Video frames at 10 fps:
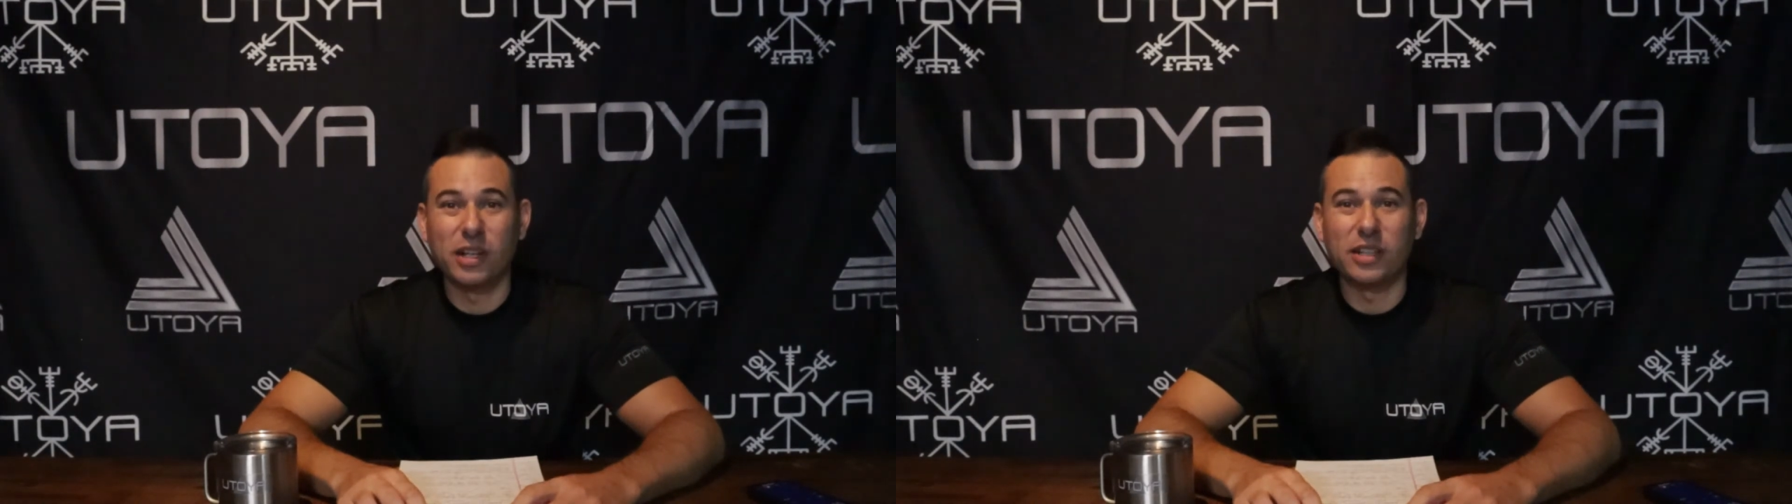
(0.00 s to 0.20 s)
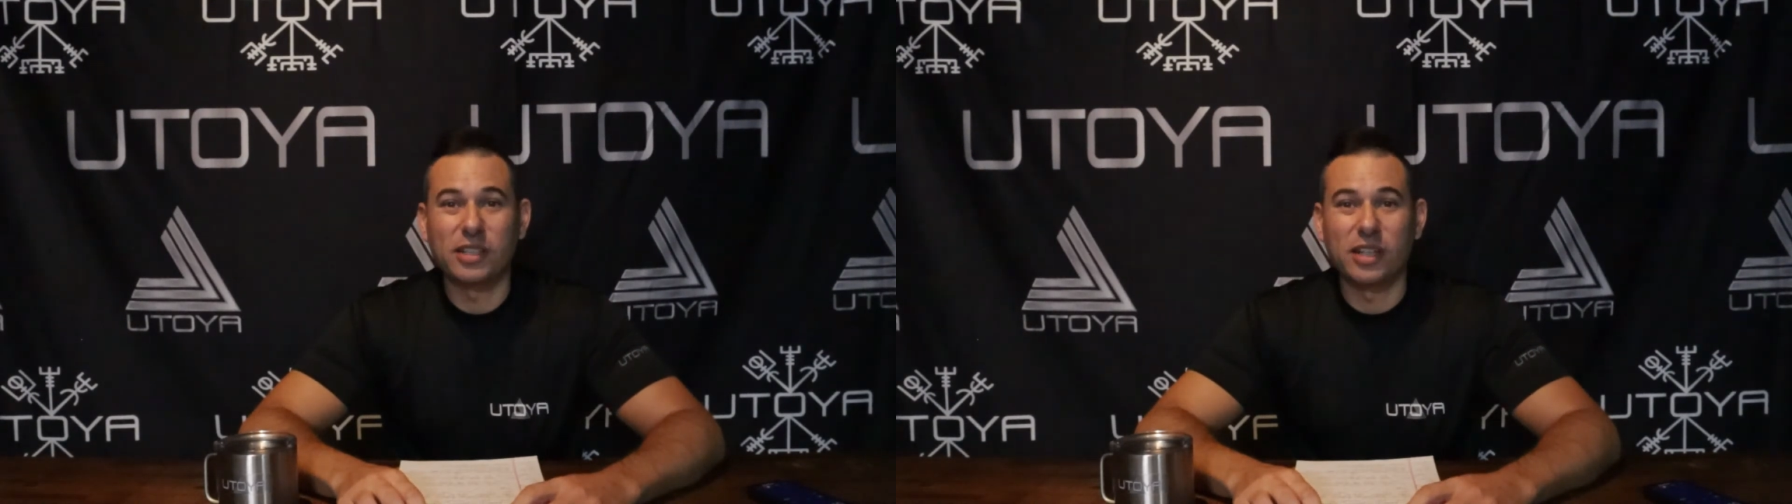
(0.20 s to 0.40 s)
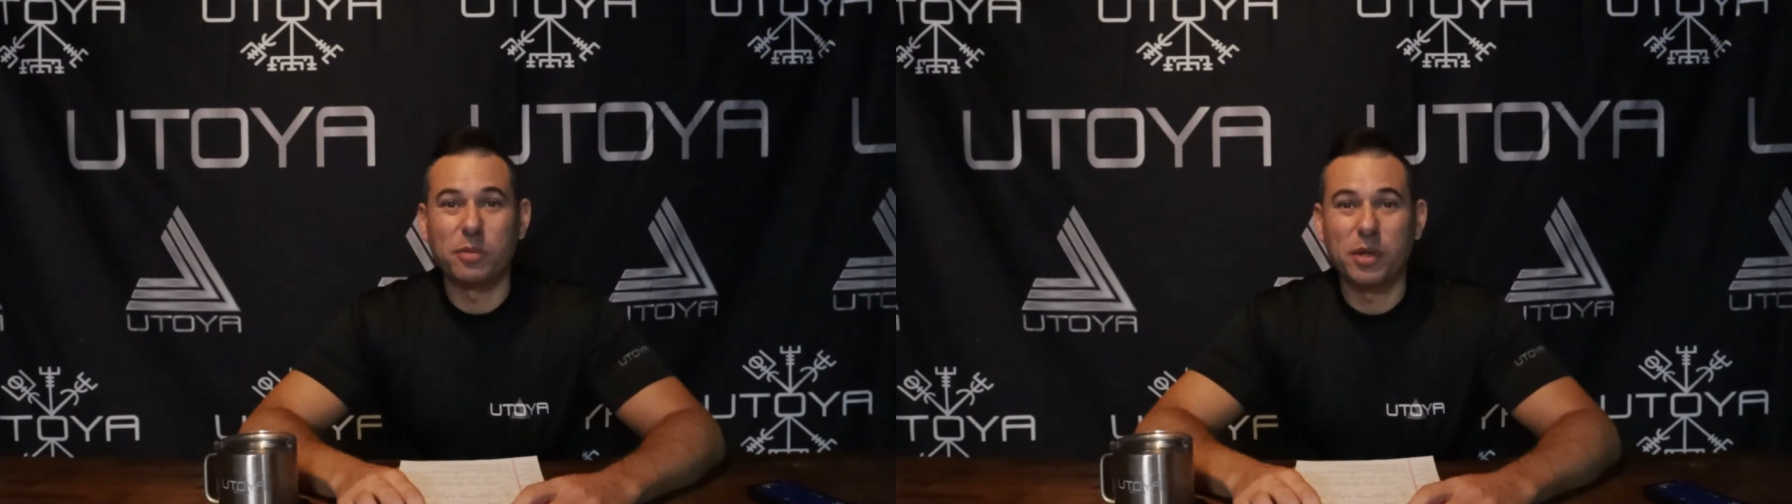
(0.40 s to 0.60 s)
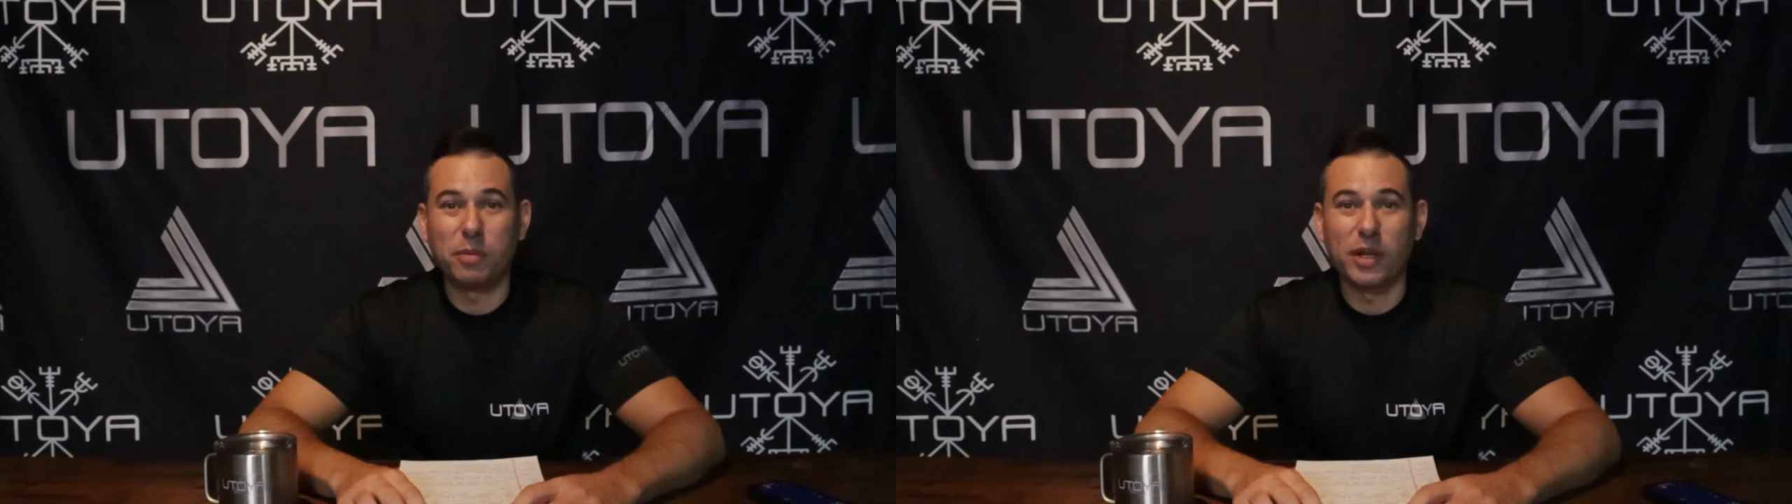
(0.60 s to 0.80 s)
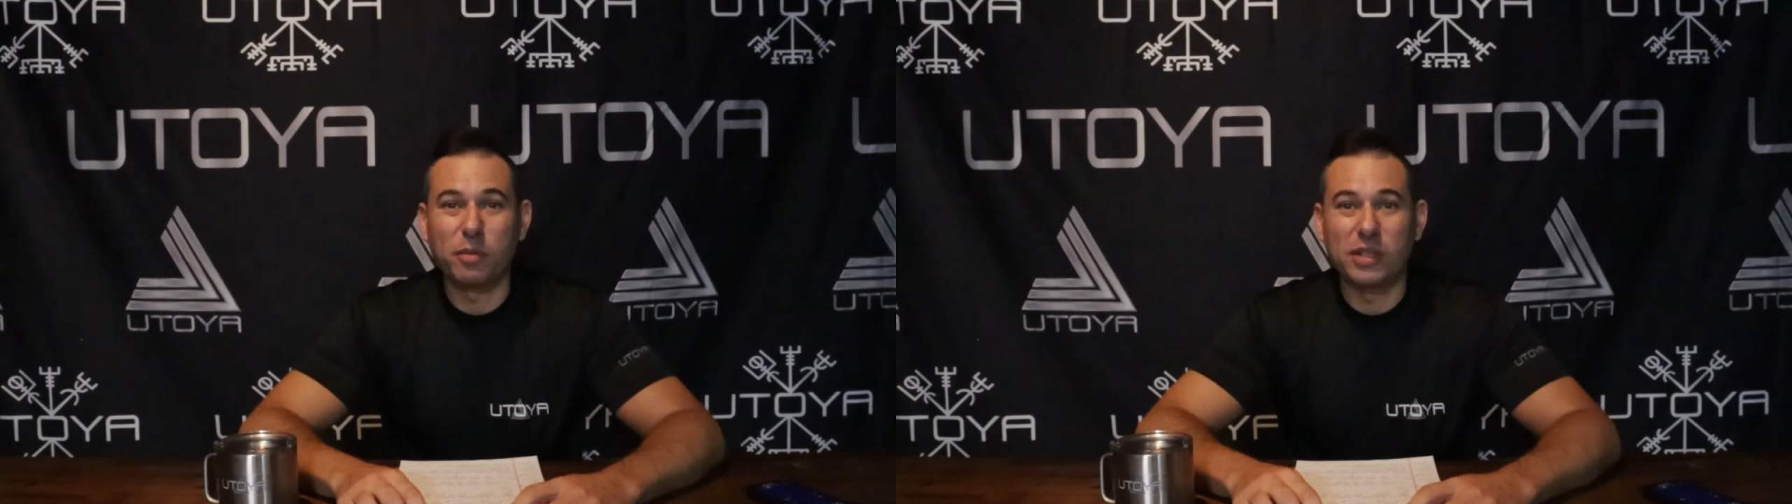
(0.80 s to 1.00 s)
and it's going to be
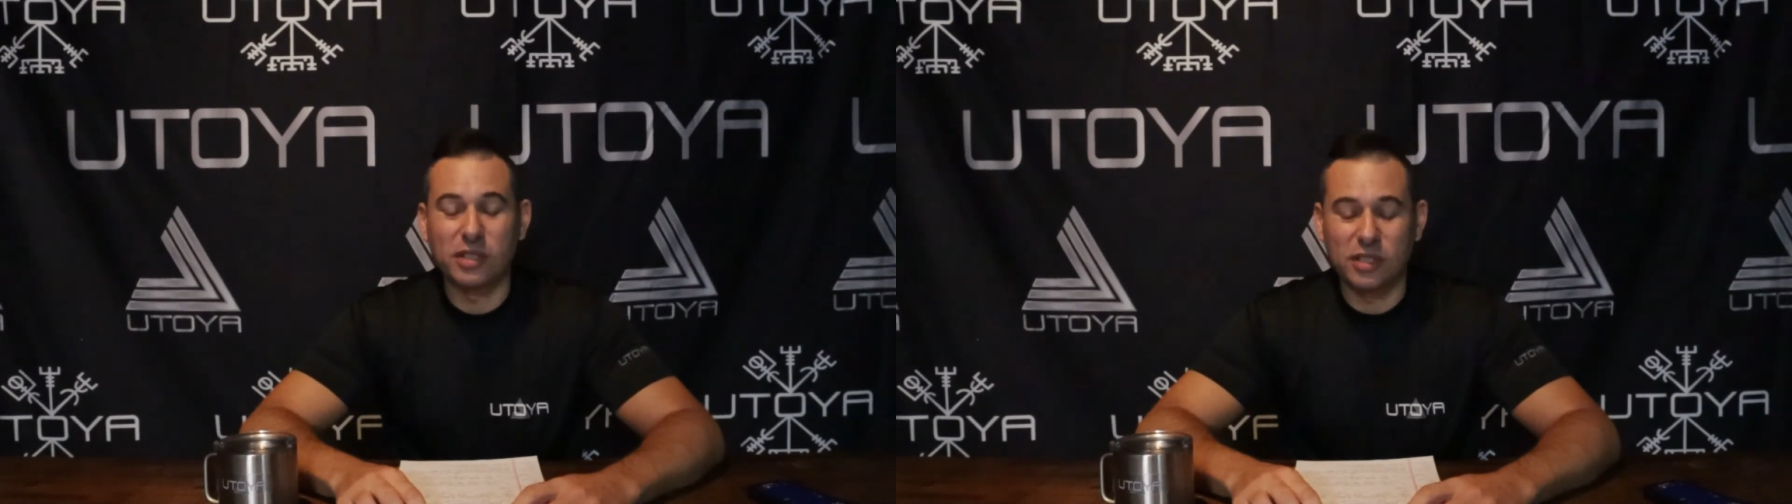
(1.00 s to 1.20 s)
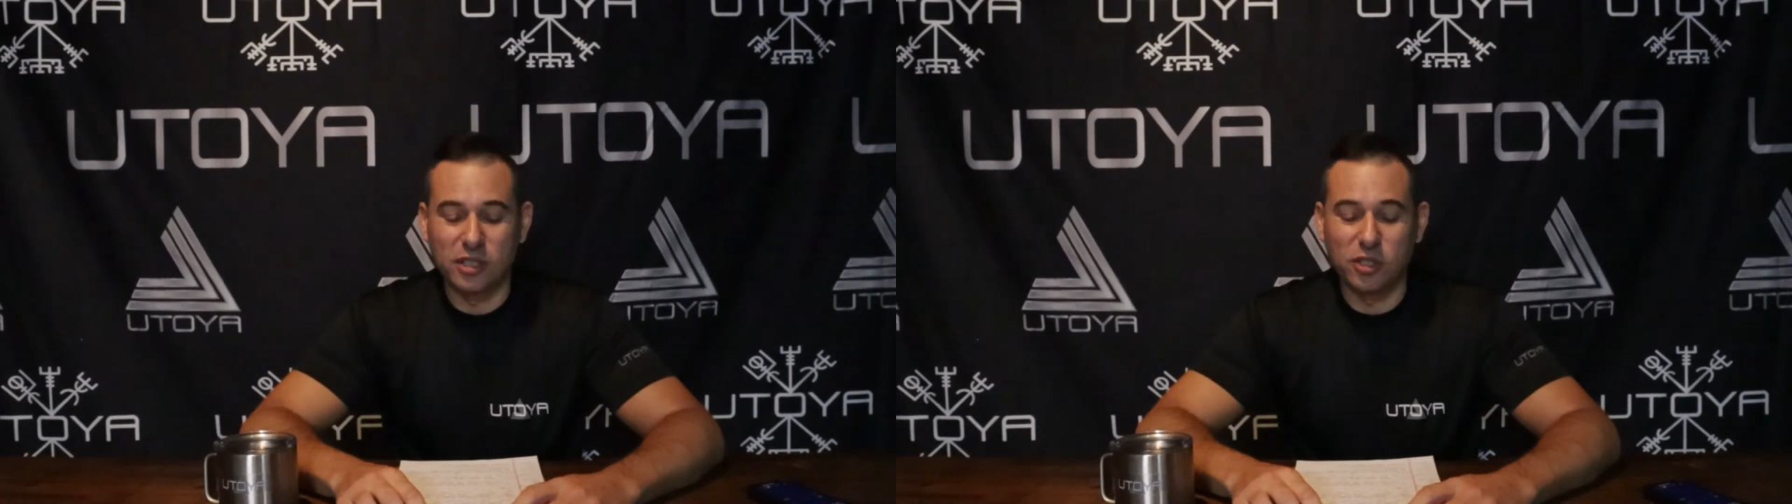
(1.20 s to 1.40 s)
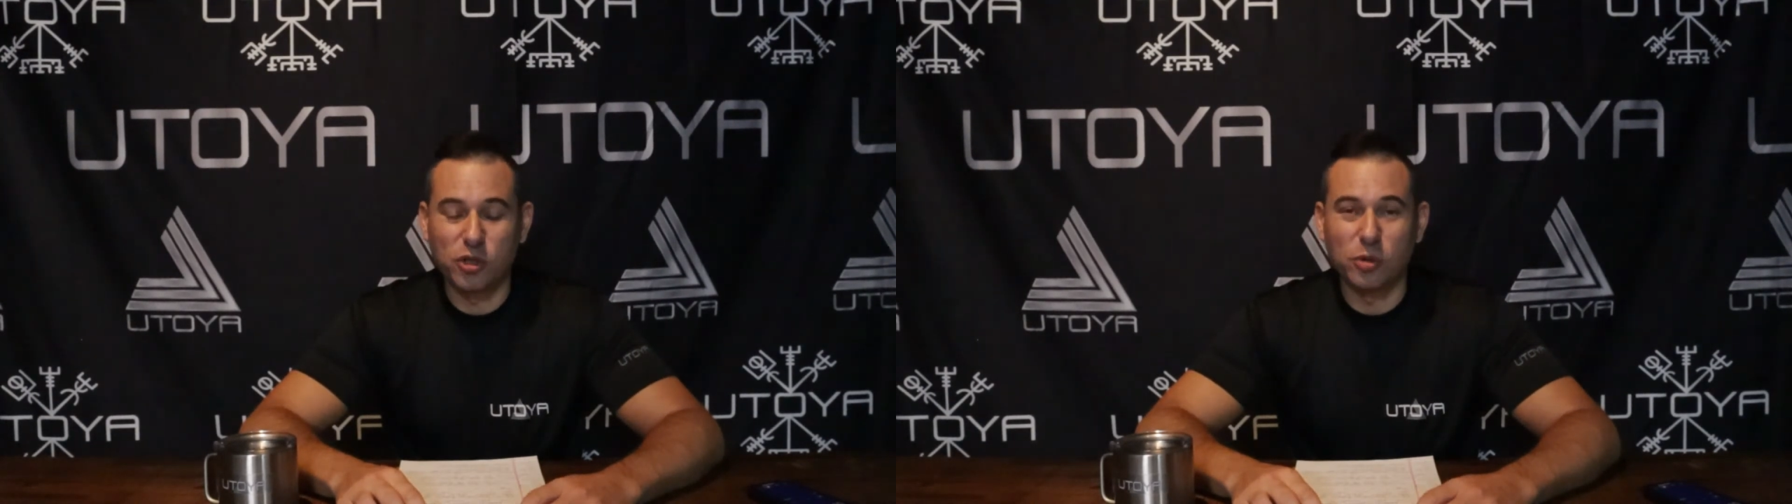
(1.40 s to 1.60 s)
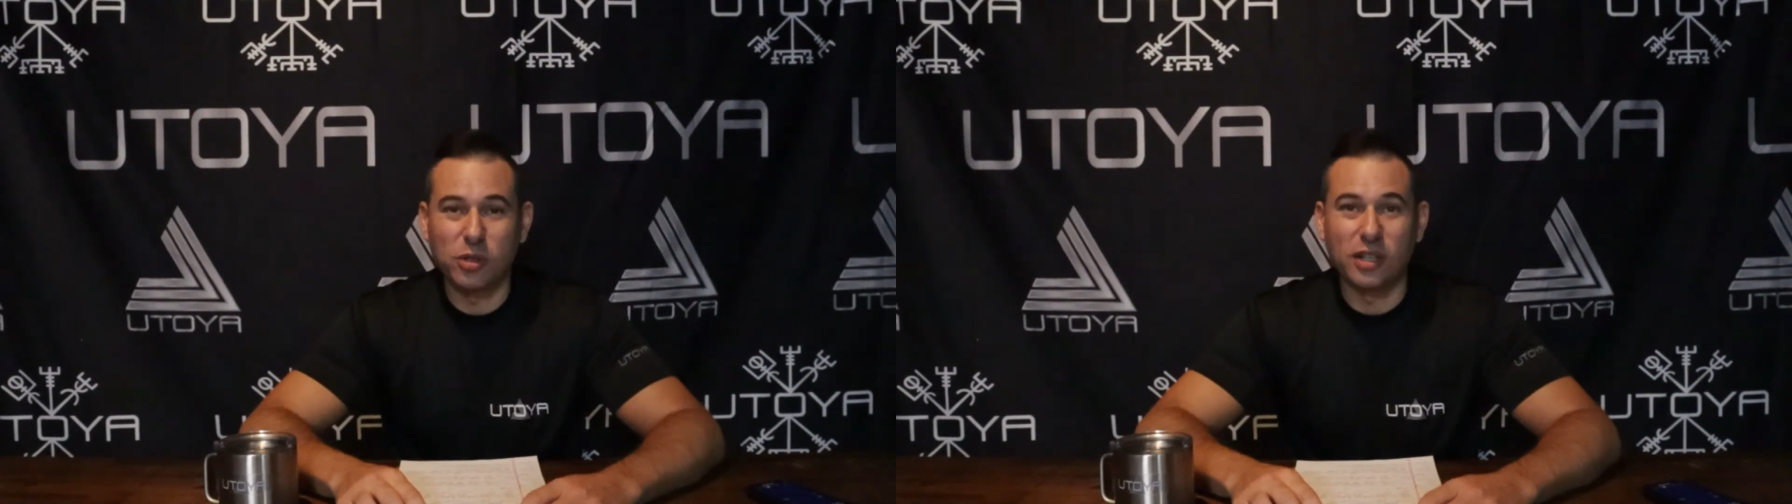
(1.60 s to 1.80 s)
big business as usual.